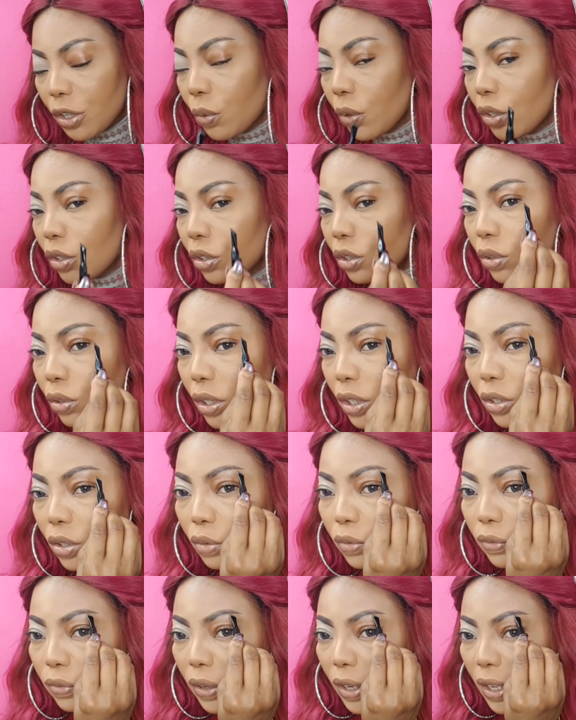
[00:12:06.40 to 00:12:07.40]
Now all you want
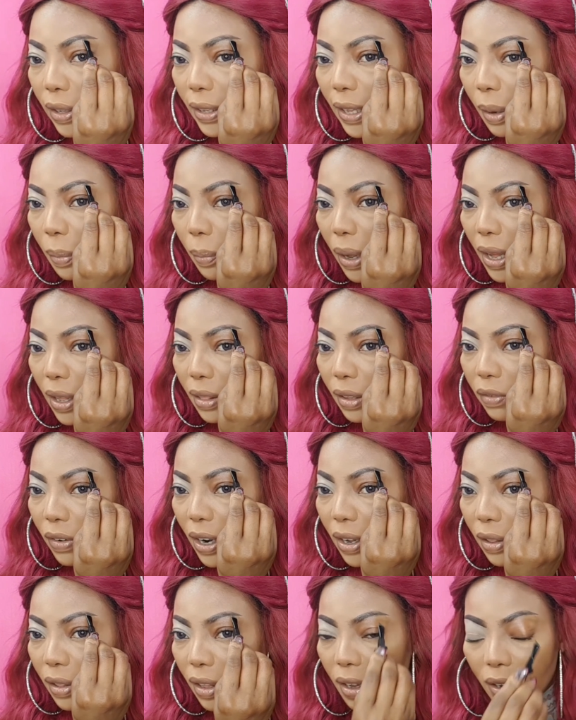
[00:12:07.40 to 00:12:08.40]
to do is to fill in that
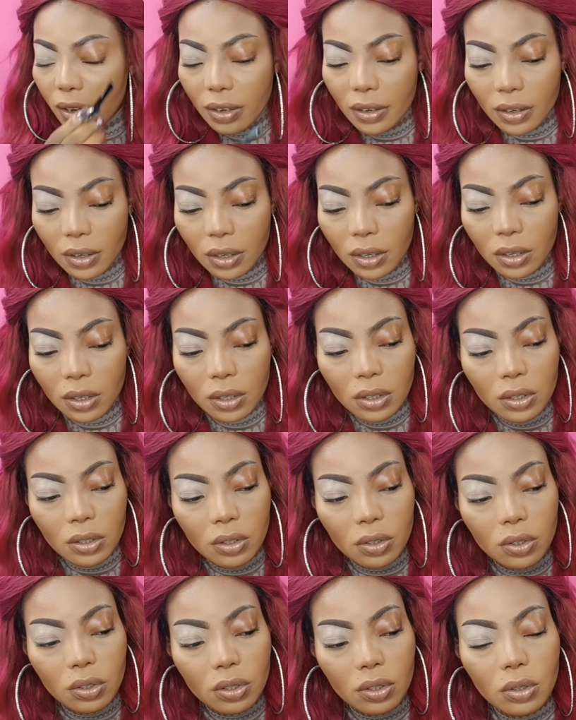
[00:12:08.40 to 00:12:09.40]
part right there.
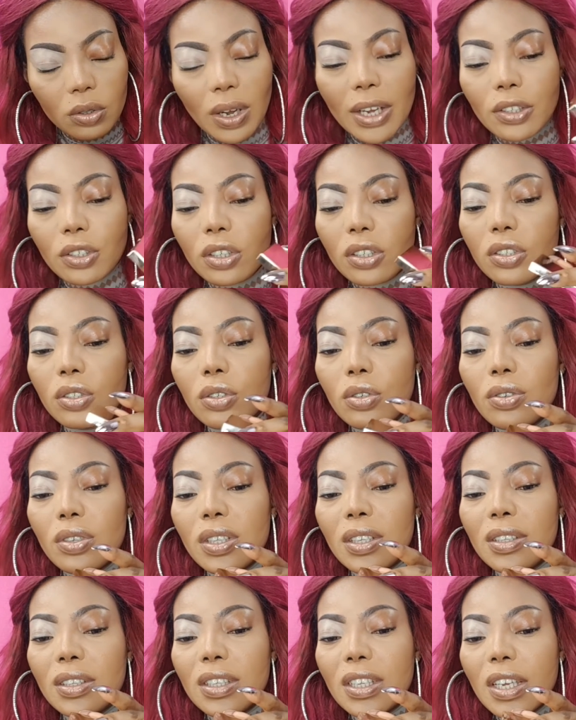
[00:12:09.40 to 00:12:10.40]
So I
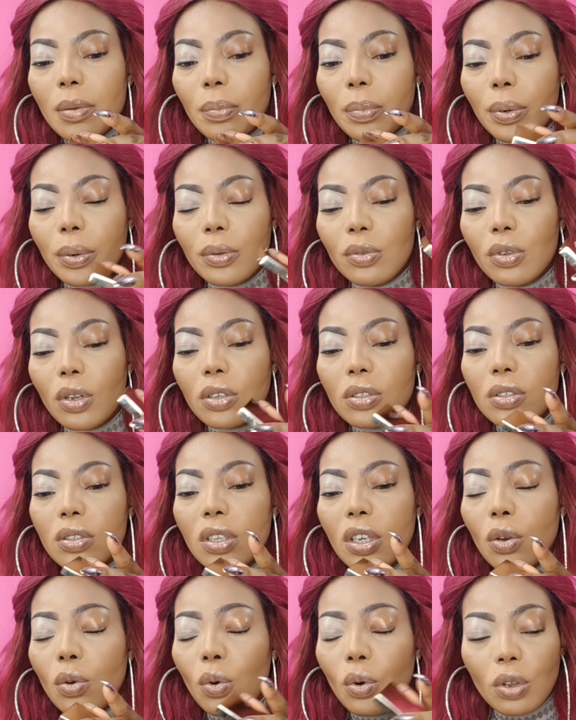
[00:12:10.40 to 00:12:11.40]
just use the tip,
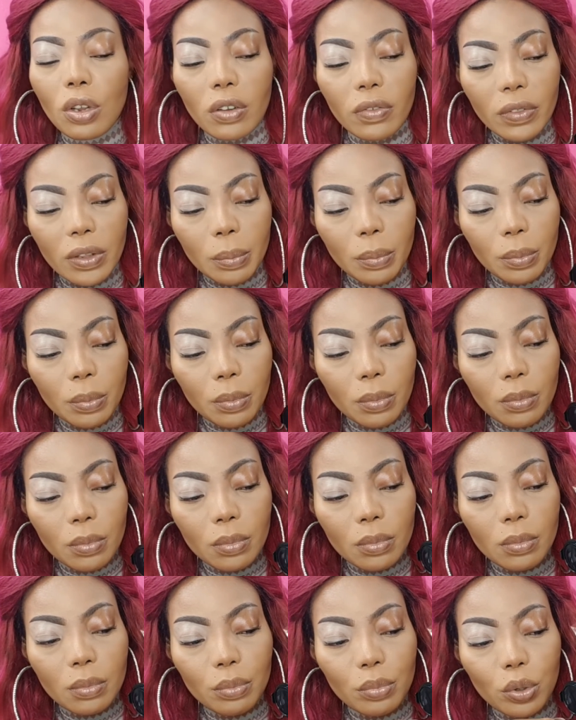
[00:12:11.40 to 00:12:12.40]
not the whole of the
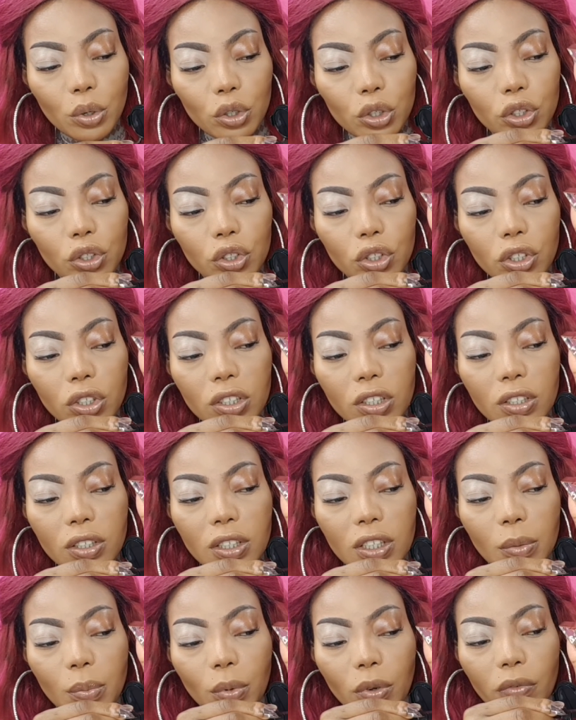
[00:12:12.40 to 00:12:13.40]
brush,
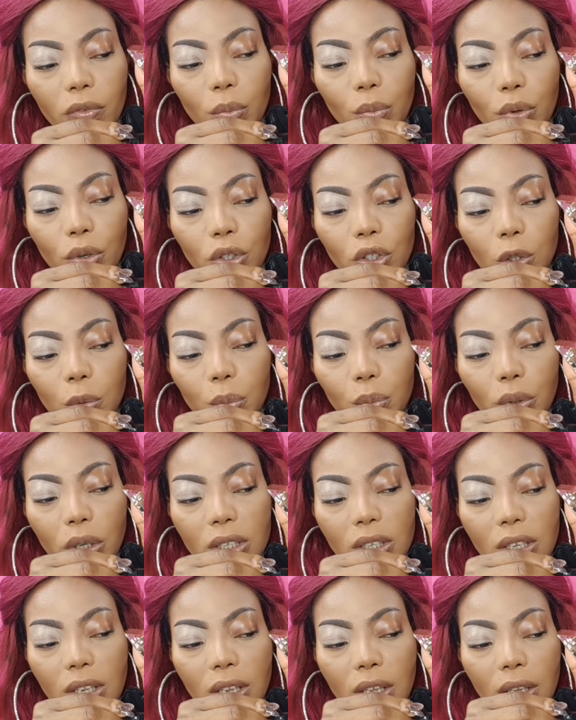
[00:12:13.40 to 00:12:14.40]
just the tip of the
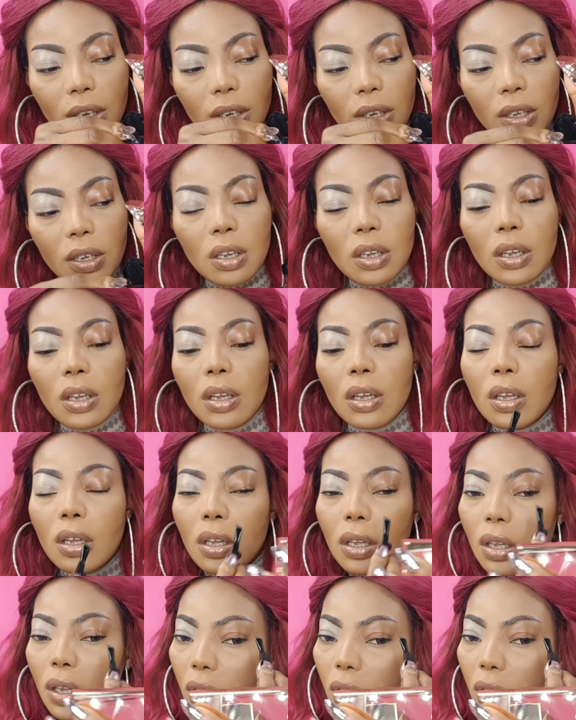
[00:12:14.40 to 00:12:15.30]
brush, press it in